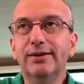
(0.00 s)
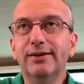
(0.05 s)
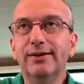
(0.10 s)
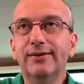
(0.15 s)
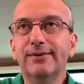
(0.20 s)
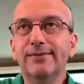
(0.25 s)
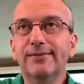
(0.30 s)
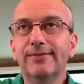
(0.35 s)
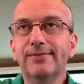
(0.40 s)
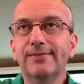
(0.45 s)

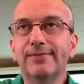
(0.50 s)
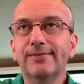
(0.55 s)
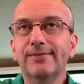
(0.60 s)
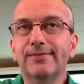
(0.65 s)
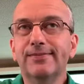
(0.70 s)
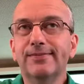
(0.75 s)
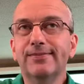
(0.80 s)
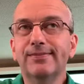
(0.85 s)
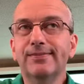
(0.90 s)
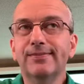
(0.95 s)

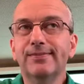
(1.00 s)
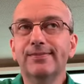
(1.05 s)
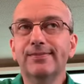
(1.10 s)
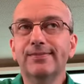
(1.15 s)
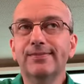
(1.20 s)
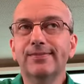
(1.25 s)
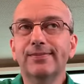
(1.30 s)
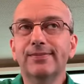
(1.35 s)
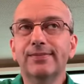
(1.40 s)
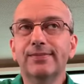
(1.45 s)

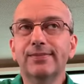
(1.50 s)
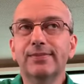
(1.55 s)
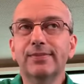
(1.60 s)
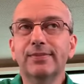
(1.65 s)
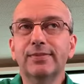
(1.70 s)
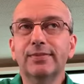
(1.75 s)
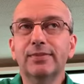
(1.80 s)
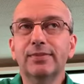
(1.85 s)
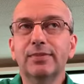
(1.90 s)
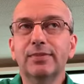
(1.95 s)

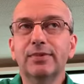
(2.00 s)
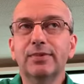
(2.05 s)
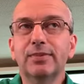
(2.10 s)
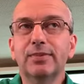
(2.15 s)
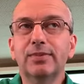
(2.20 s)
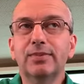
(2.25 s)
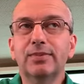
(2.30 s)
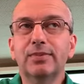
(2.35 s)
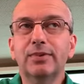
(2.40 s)
No one is speaking in this clip.